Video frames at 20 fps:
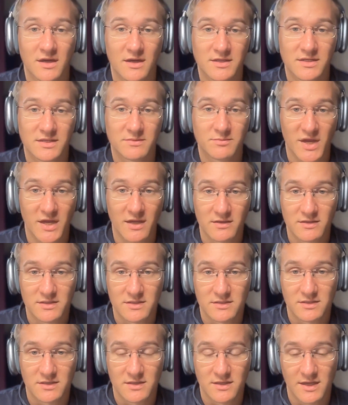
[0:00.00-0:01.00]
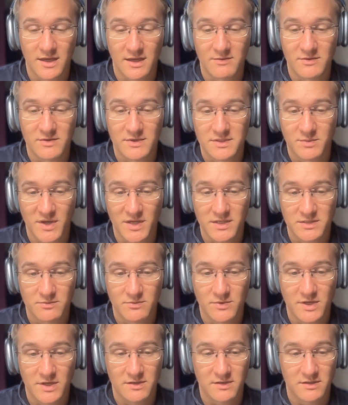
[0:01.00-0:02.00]
space in the chemical space
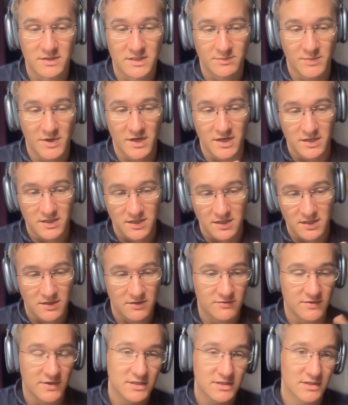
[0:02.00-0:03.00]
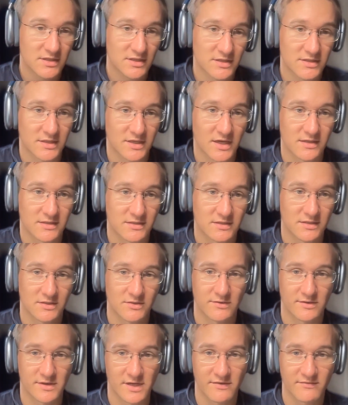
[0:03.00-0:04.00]
where, despite increasing this acid
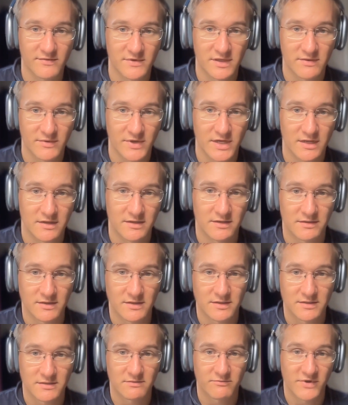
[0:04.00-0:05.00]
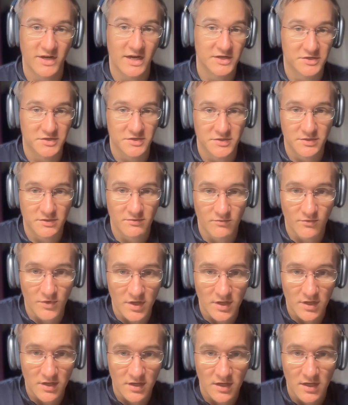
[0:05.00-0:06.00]
to a level where this reaction shouldn't
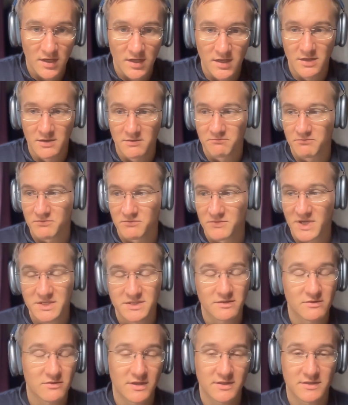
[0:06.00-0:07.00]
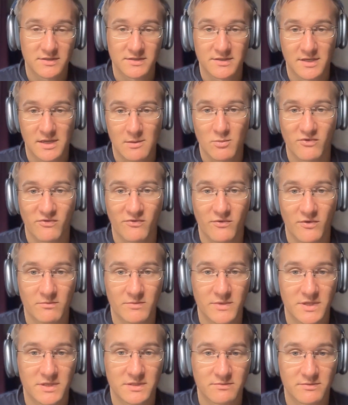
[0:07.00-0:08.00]
work, they still got the same
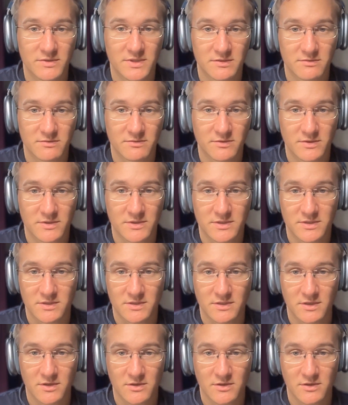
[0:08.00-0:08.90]
performance, which was,